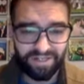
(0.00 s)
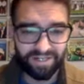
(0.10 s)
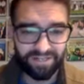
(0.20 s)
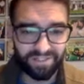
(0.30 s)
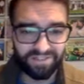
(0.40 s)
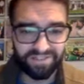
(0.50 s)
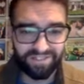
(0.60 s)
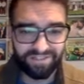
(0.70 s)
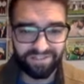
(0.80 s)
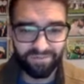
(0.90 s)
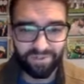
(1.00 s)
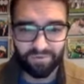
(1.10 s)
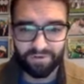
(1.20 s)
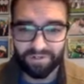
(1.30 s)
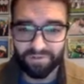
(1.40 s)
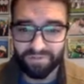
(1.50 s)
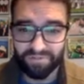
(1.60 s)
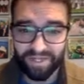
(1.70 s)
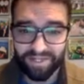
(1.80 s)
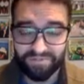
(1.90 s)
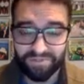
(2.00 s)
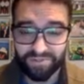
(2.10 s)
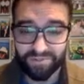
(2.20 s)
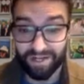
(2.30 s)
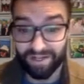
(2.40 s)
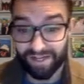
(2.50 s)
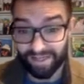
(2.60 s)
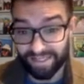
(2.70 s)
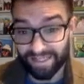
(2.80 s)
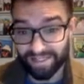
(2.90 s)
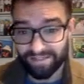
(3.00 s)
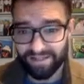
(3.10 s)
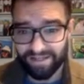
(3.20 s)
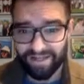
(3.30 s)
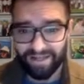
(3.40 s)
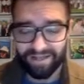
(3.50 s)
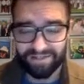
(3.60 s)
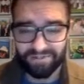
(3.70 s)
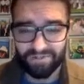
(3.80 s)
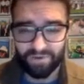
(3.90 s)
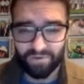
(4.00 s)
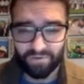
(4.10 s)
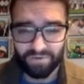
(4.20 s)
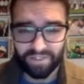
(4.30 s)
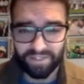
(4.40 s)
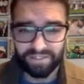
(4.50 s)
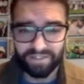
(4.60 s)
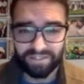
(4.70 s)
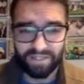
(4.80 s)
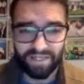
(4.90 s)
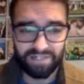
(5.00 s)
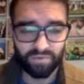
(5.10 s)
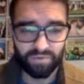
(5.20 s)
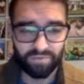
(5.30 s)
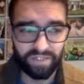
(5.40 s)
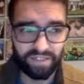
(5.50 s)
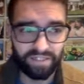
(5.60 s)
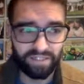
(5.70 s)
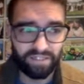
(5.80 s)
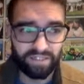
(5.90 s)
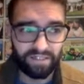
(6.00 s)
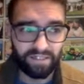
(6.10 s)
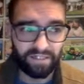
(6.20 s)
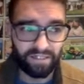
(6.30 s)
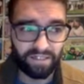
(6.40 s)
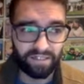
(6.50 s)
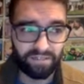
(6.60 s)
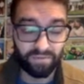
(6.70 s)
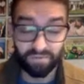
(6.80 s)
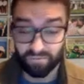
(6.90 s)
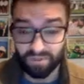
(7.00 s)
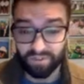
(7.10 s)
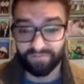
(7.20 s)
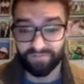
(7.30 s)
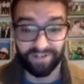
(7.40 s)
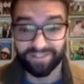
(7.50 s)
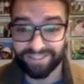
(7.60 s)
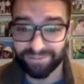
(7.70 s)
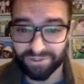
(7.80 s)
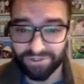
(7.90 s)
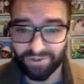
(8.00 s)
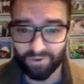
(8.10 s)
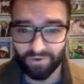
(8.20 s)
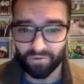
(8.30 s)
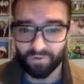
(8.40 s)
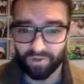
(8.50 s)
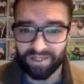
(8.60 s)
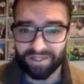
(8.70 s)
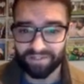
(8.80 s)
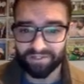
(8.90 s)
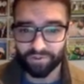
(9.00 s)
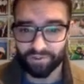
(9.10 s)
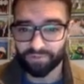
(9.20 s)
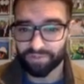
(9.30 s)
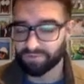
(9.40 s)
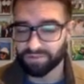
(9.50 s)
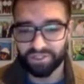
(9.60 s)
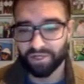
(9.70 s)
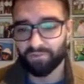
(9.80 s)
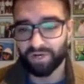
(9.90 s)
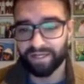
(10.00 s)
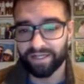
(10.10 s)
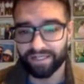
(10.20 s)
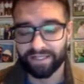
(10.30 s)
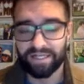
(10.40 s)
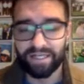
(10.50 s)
I'm excited to be working with many of you again. And so hopefully this class will look very similar to Quarter 1 and you'll be able to jump right in.